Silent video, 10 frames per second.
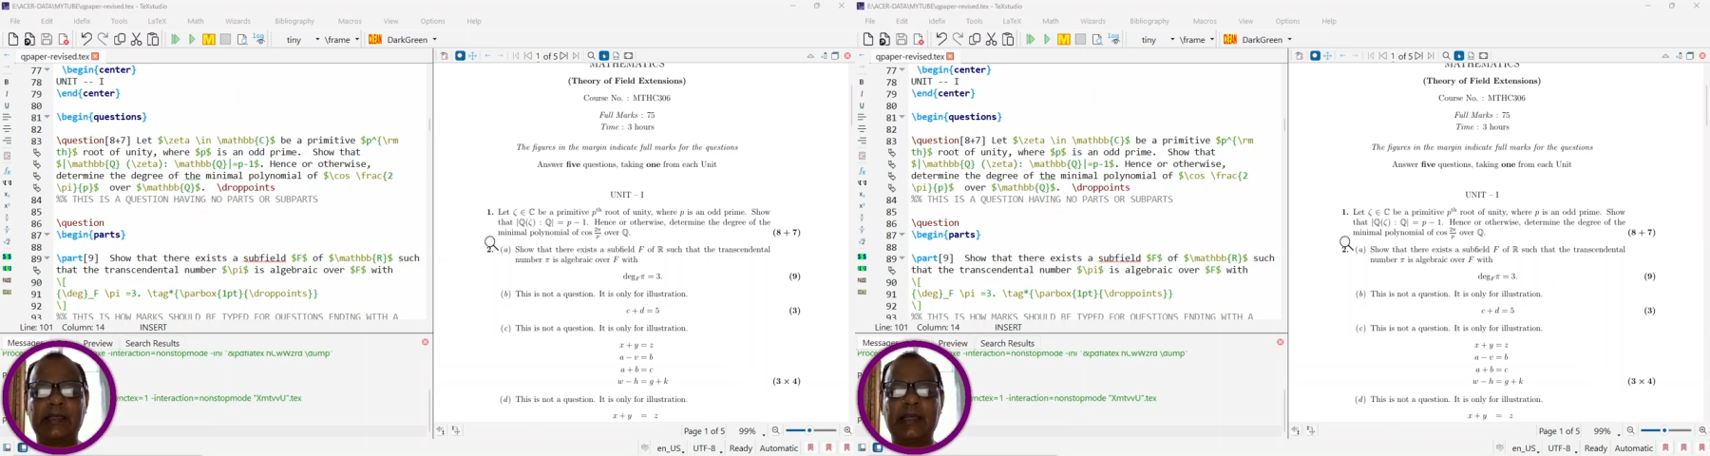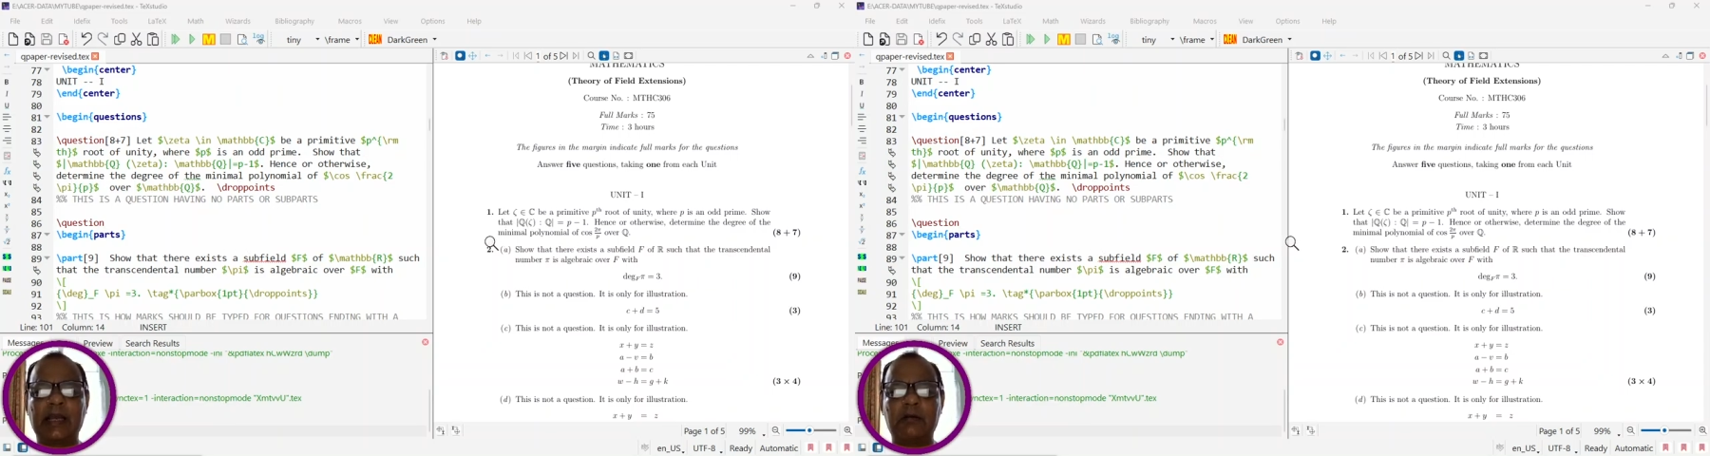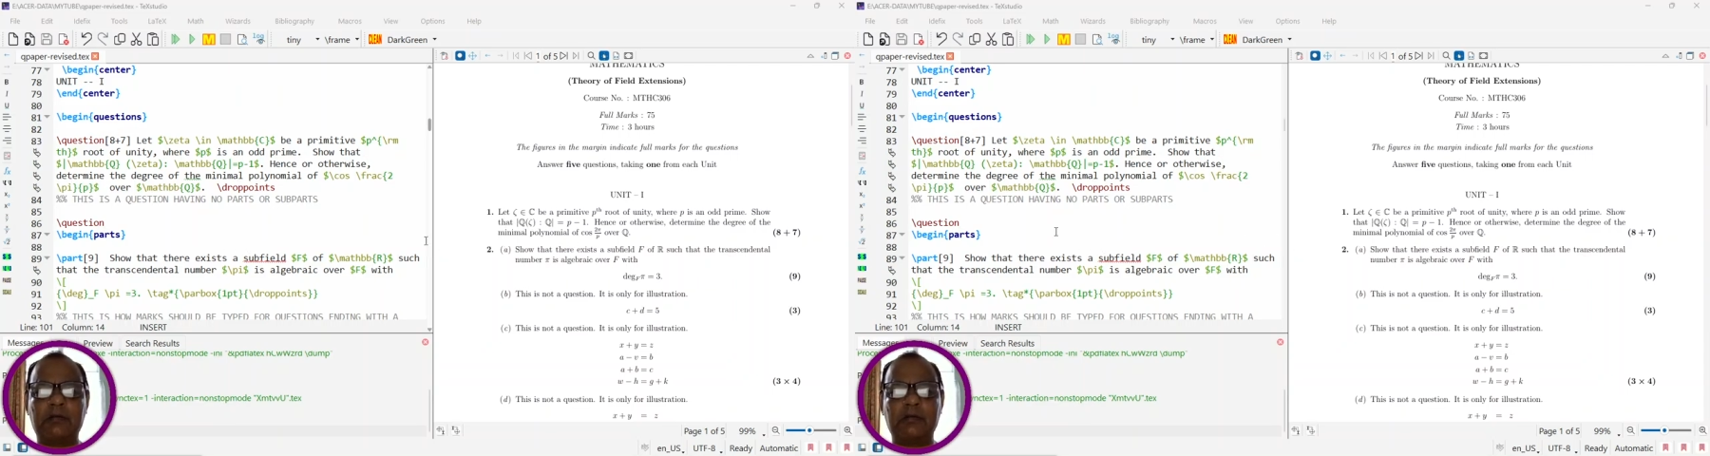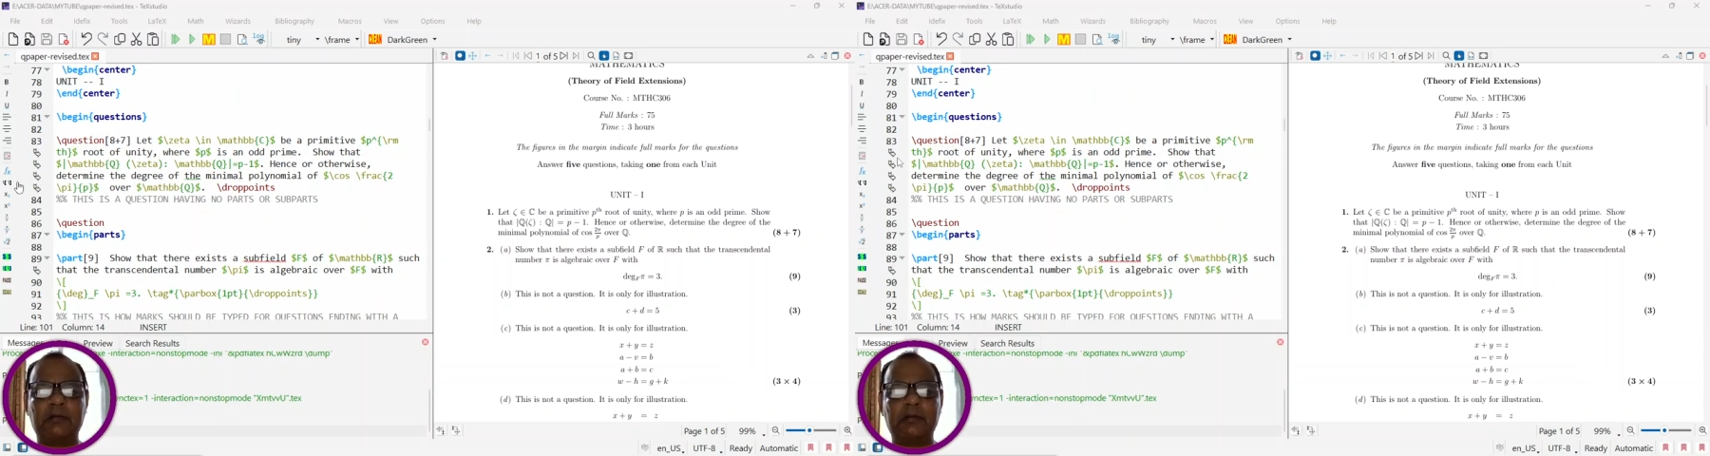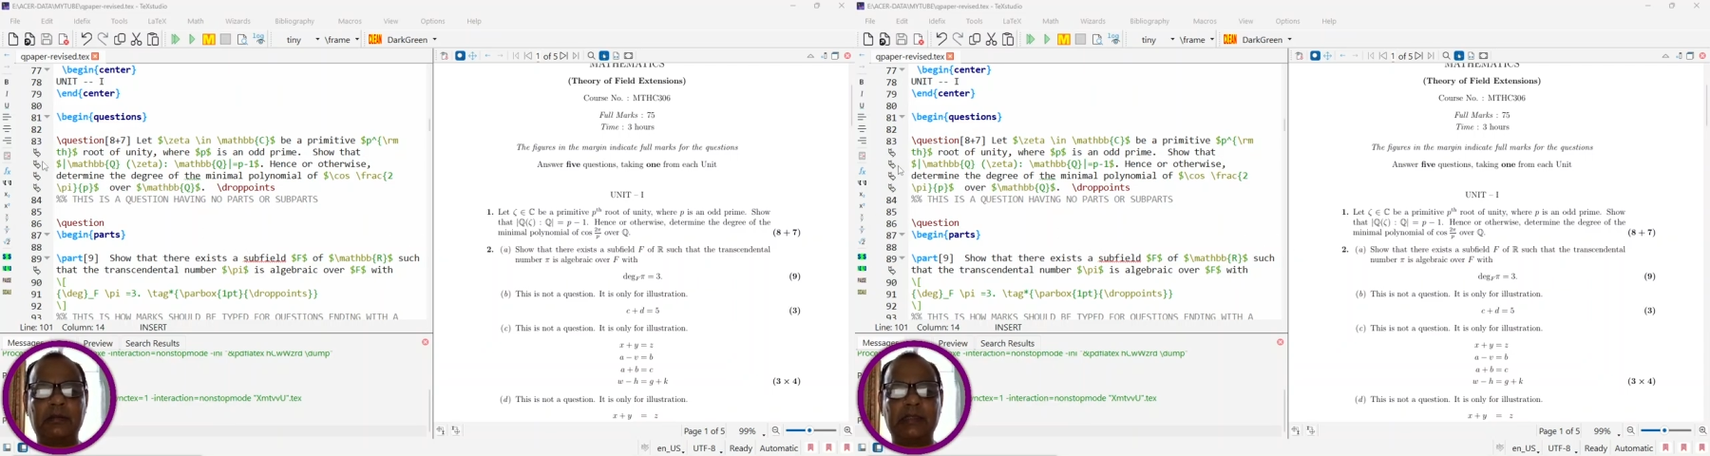then how
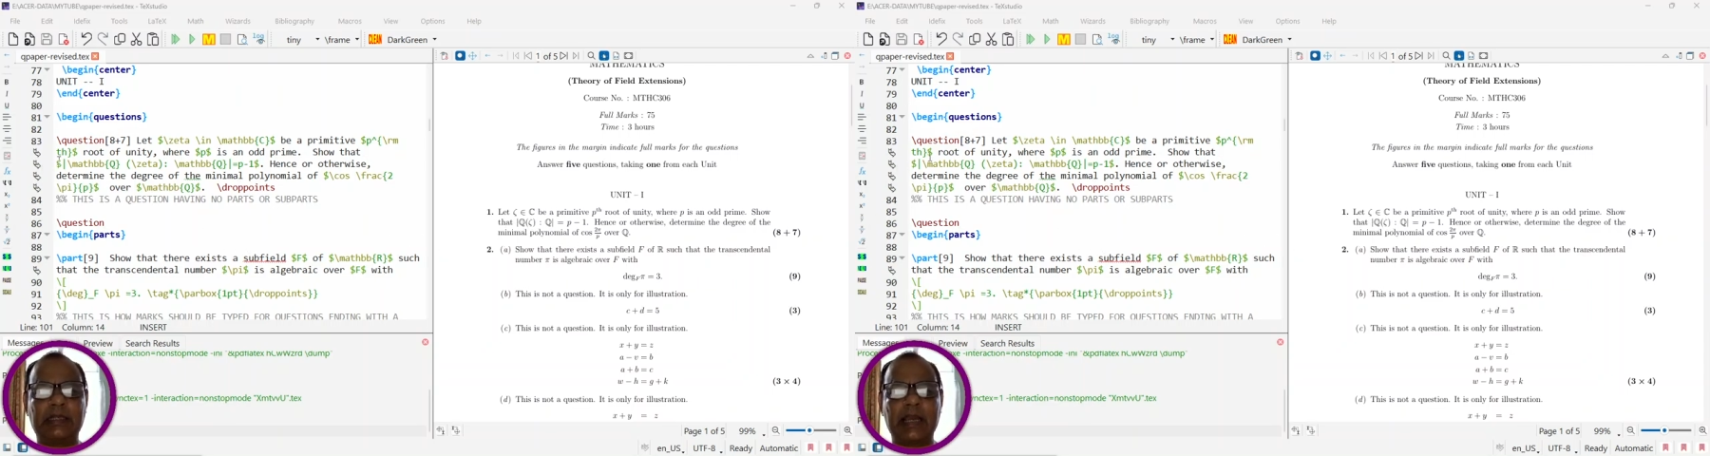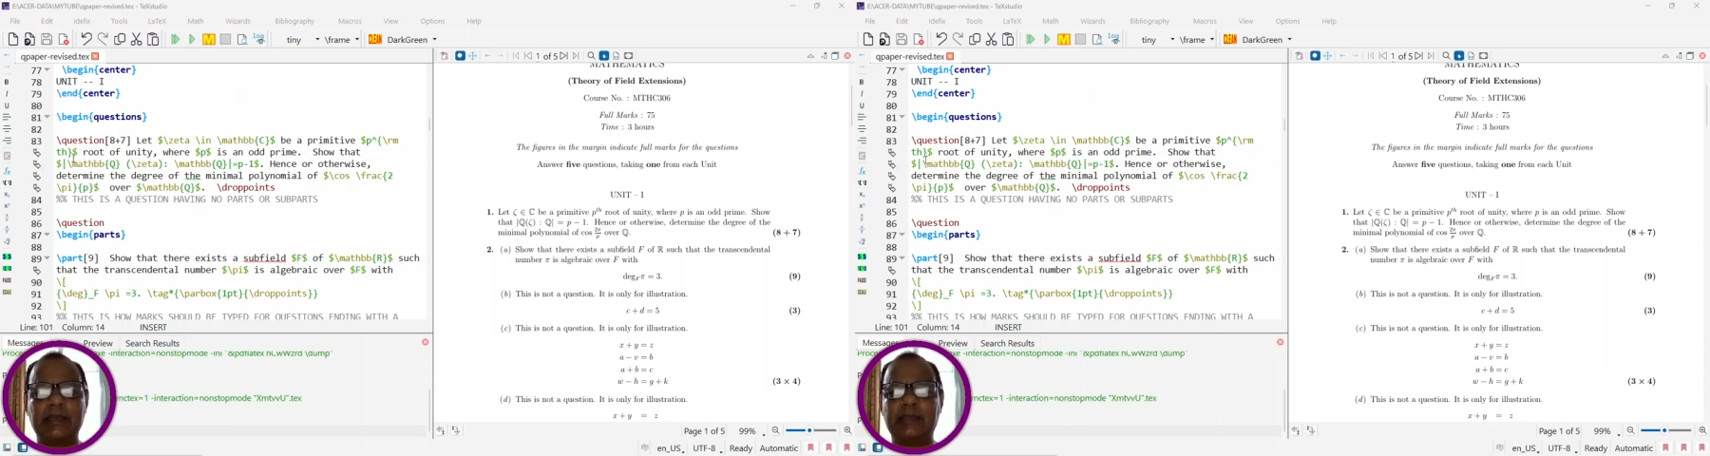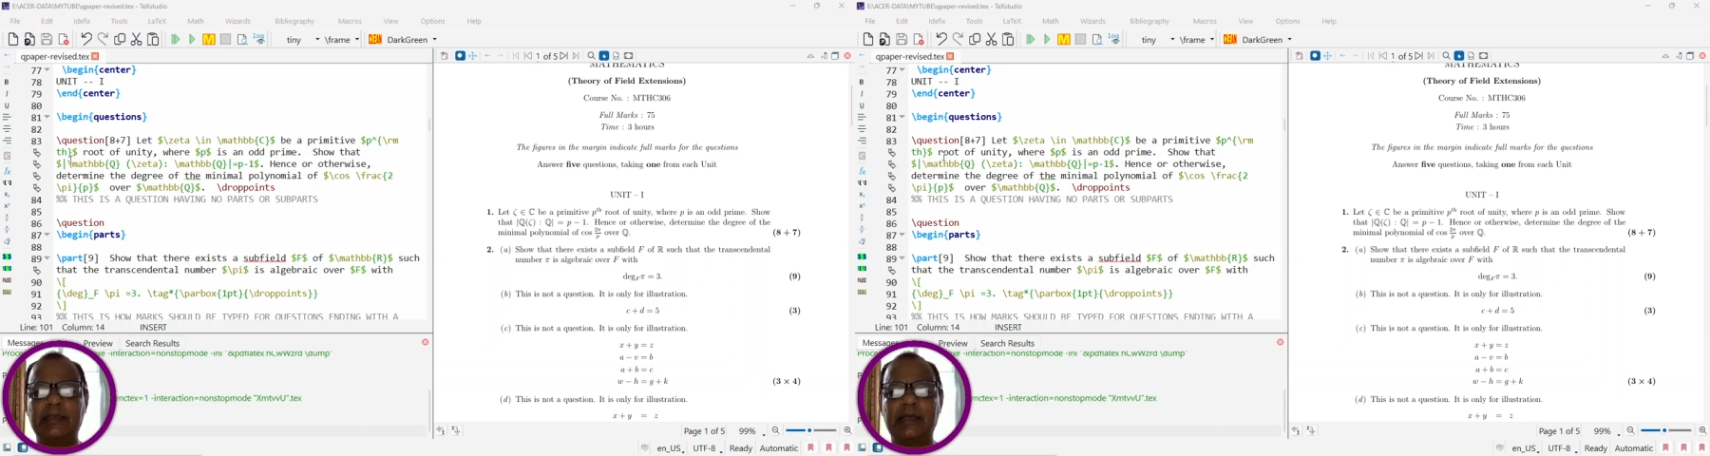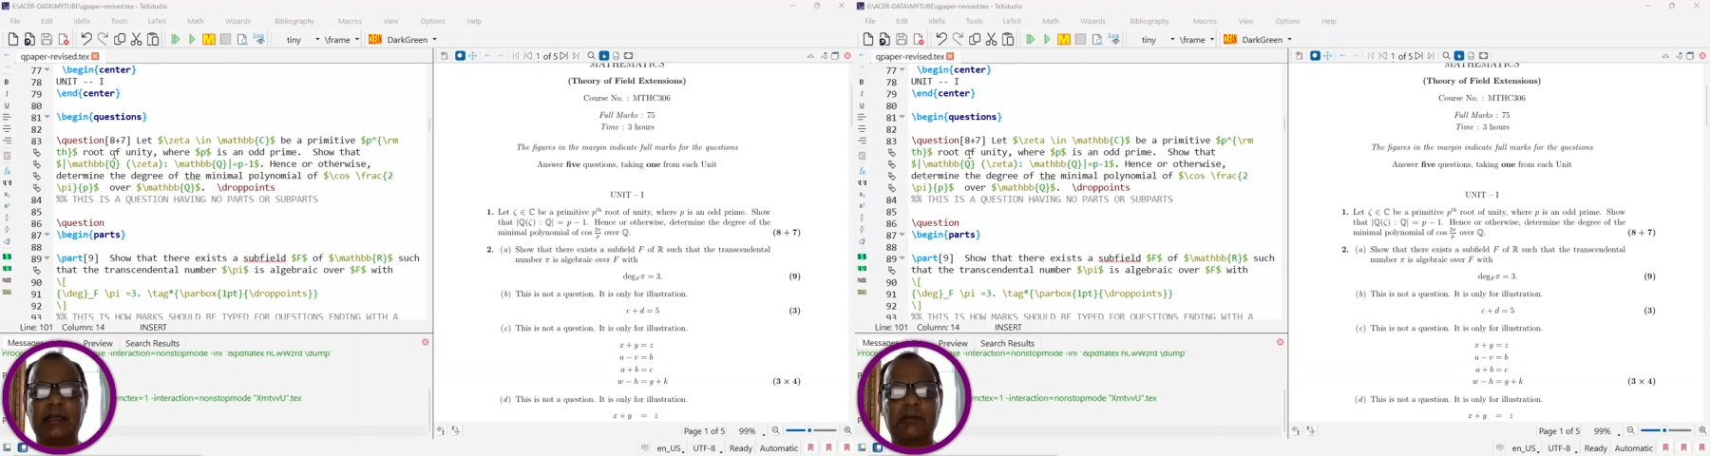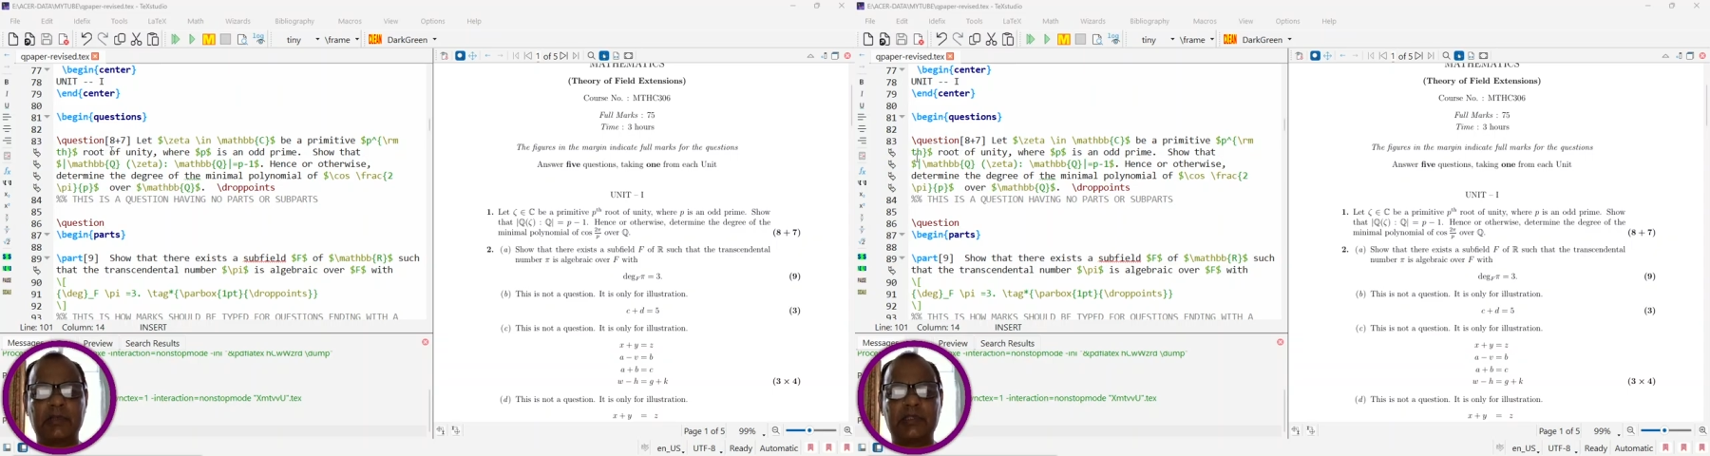to write
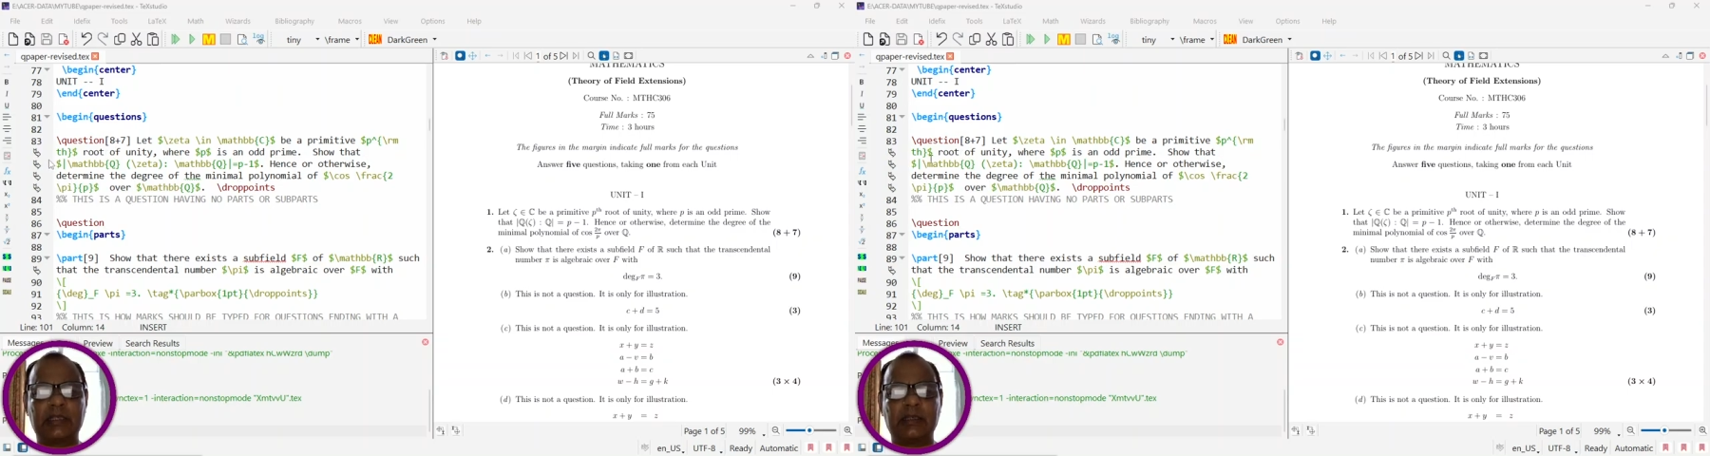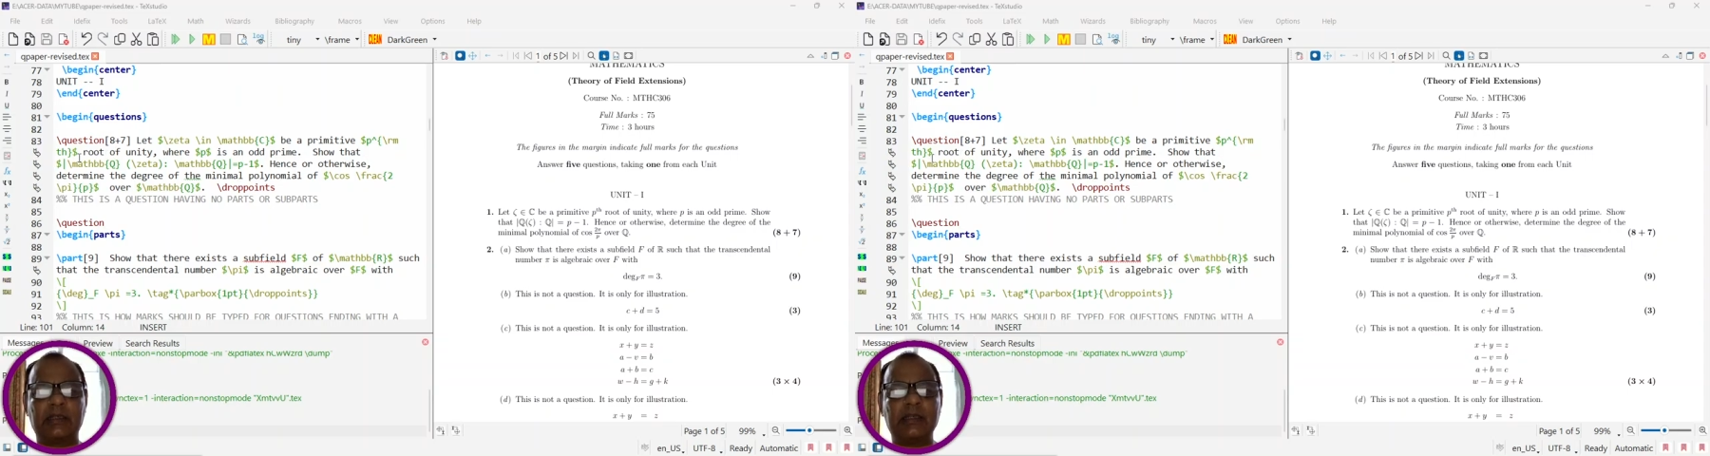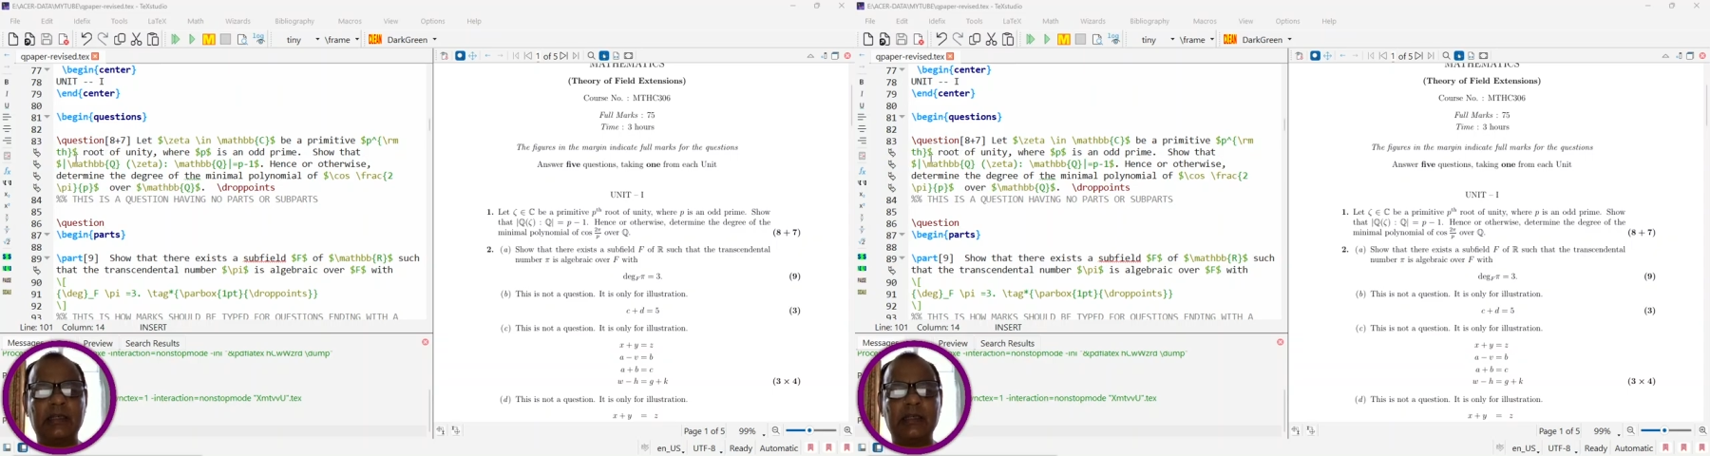the question.